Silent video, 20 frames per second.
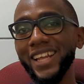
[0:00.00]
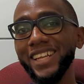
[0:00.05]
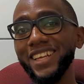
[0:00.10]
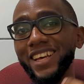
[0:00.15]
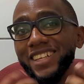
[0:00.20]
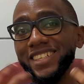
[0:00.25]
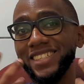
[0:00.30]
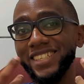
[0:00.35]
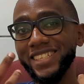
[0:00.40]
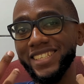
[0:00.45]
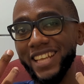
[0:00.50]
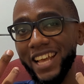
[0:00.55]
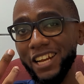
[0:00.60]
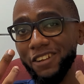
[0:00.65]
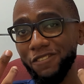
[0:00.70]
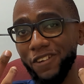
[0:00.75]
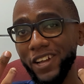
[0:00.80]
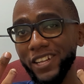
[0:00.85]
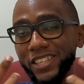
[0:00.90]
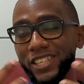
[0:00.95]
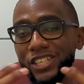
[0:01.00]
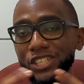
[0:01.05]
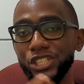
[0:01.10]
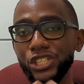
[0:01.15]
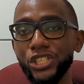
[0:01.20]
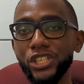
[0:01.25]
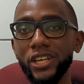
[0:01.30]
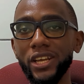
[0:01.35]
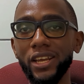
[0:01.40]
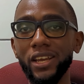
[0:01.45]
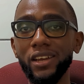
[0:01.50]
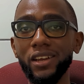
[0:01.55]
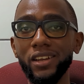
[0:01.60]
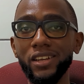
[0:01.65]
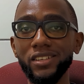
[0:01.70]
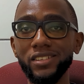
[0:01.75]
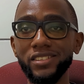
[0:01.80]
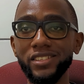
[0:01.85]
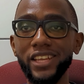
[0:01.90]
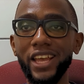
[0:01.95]
The disadvantage here
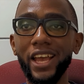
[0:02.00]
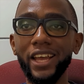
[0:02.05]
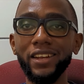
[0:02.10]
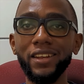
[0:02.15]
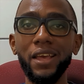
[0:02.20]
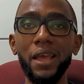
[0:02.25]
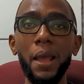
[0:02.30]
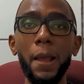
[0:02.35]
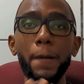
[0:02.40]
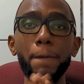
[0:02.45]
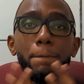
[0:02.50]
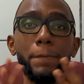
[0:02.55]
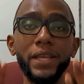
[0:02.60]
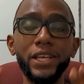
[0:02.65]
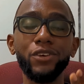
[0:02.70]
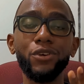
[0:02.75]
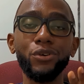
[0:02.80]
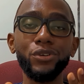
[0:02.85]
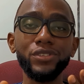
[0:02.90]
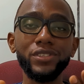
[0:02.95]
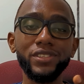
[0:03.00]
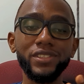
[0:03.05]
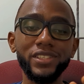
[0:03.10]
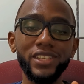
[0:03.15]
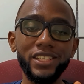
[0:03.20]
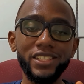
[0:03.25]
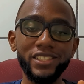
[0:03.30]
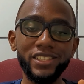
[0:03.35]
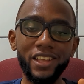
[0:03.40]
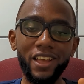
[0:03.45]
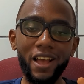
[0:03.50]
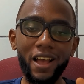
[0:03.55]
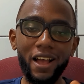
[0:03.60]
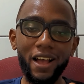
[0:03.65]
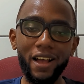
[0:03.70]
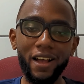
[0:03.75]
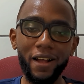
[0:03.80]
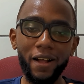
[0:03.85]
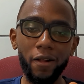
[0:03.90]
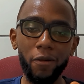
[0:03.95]
is that because these
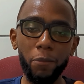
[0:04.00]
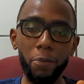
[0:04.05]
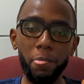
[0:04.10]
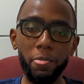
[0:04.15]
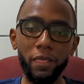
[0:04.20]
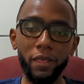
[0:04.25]
are